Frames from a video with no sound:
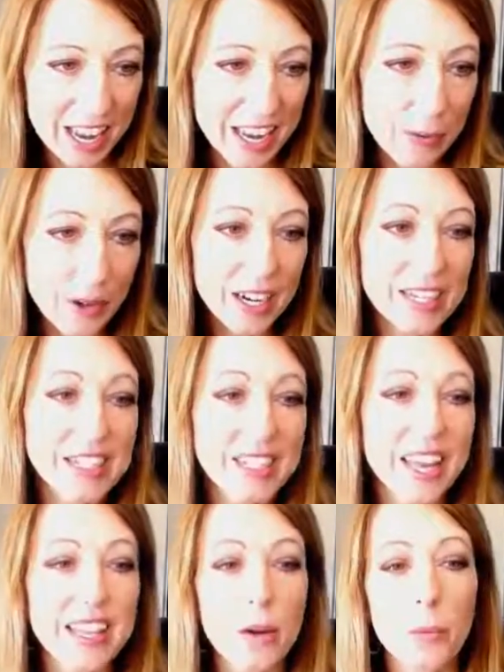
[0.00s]
He went on to
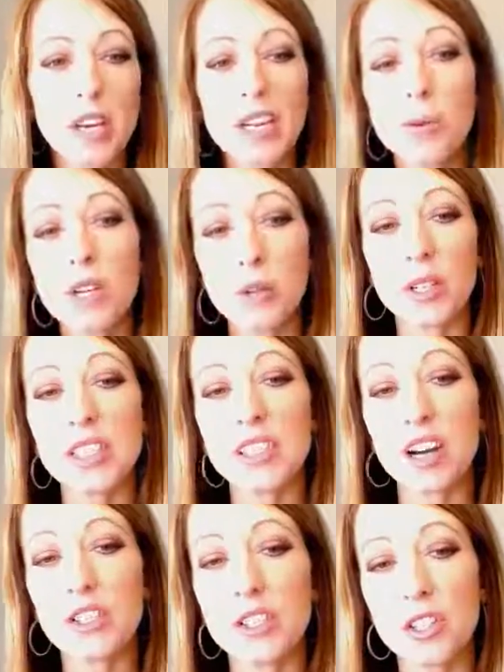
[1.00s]
say that we need to increase
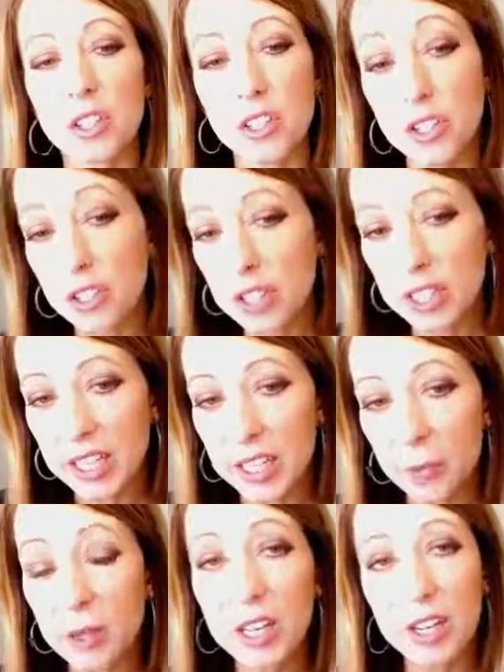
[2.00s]
our
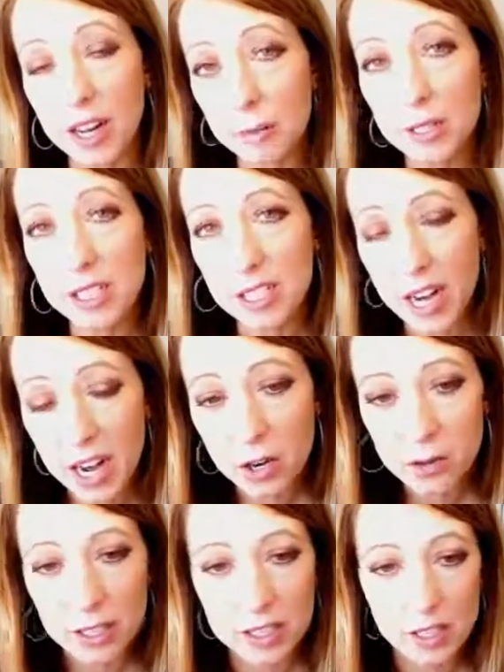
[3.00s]
security when it comes to
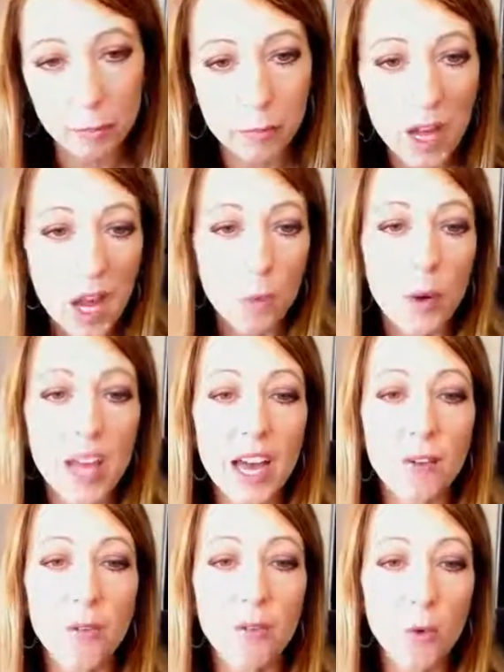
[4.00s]
terrorism. We
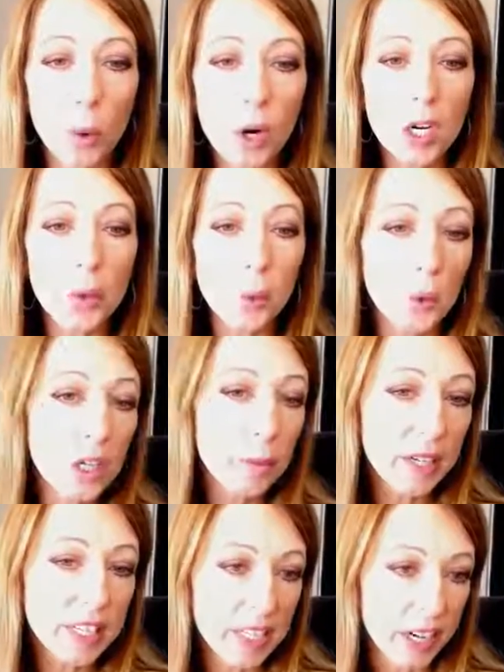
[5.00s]
had four would
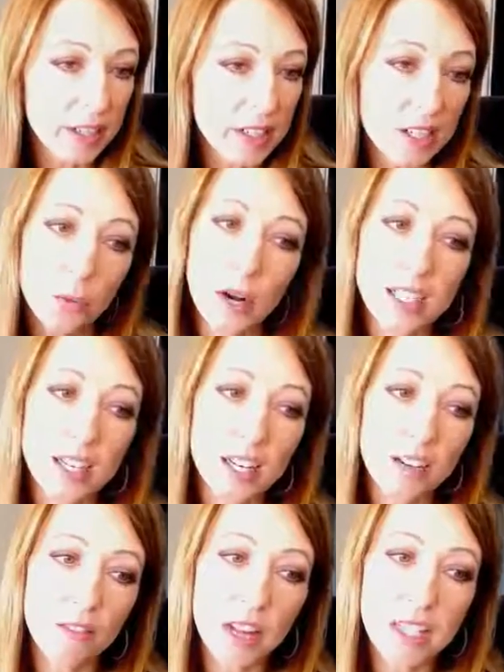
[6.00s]
be terrorists arrested
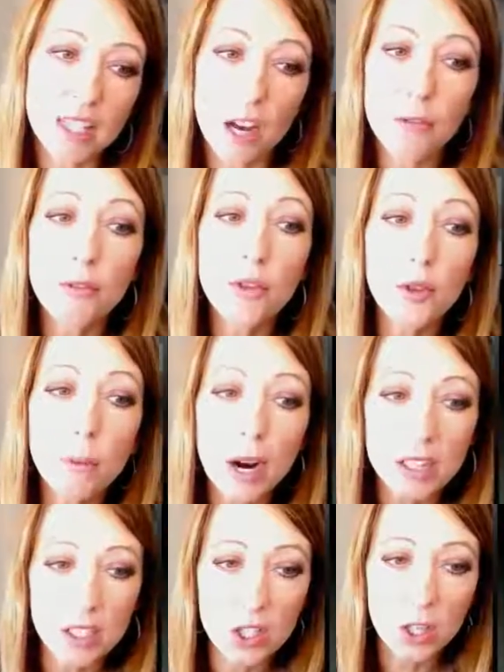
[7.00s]
in Venice a few
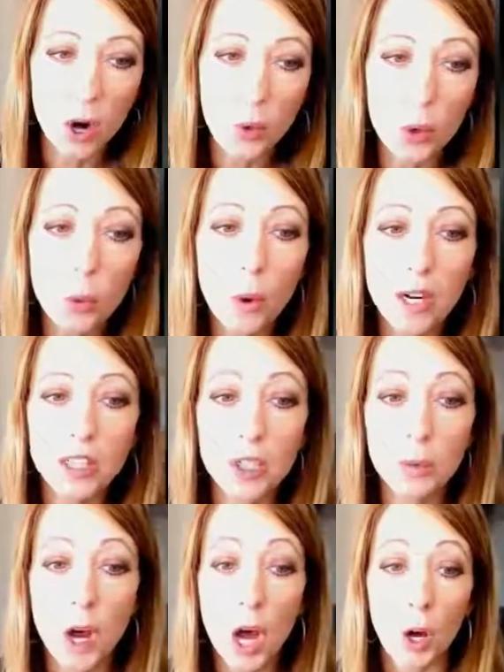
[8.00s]
months ago who wanted
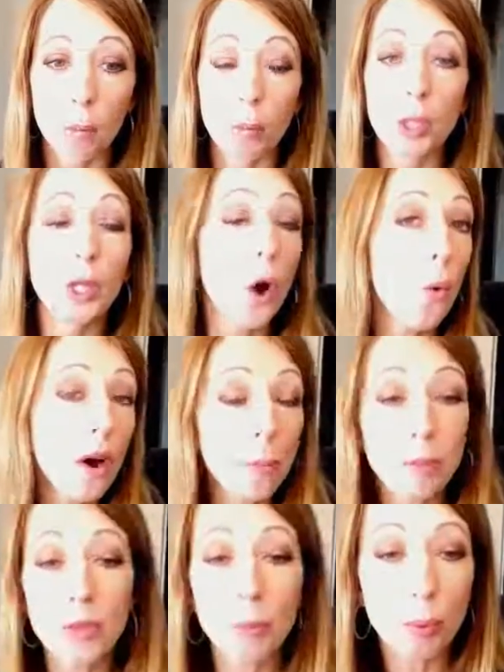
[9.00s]
to blow
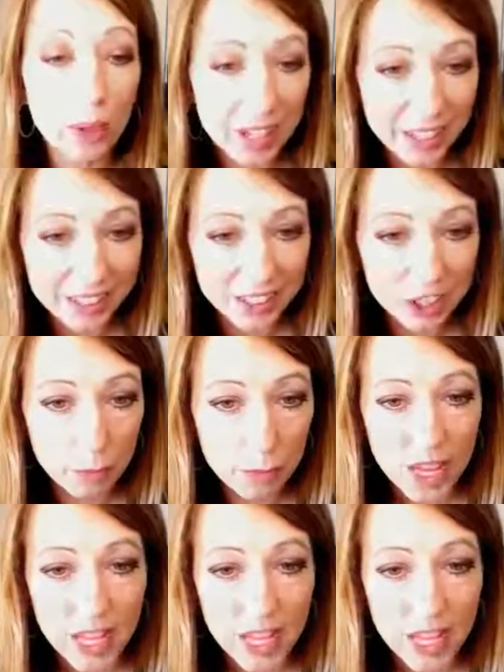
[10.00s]
up the bridge.